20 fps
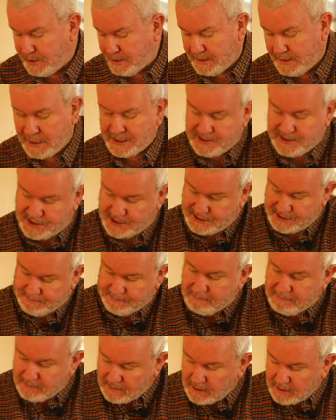That's
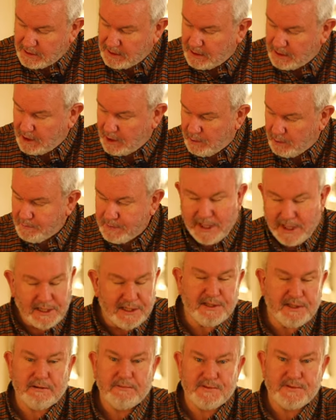a
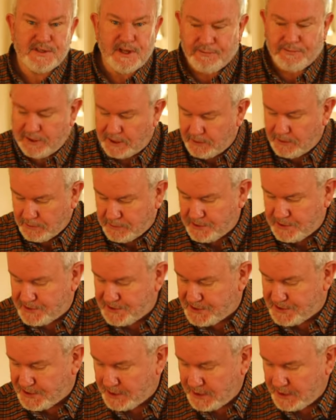mid
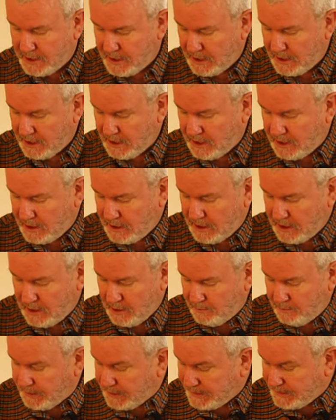1700s.
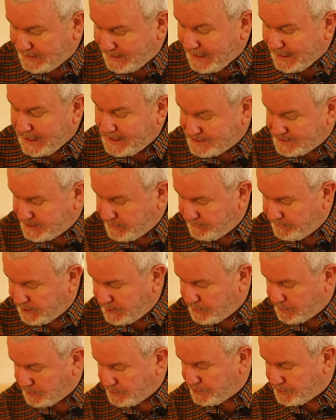By the late
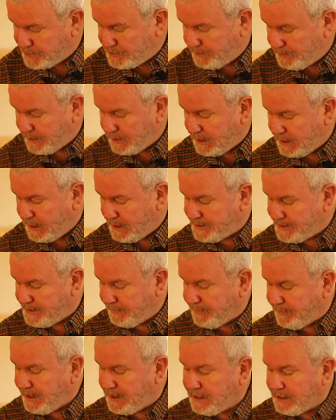1700s, by
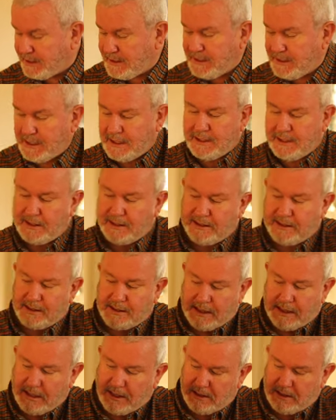1790,
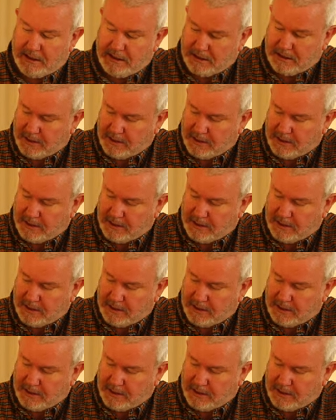they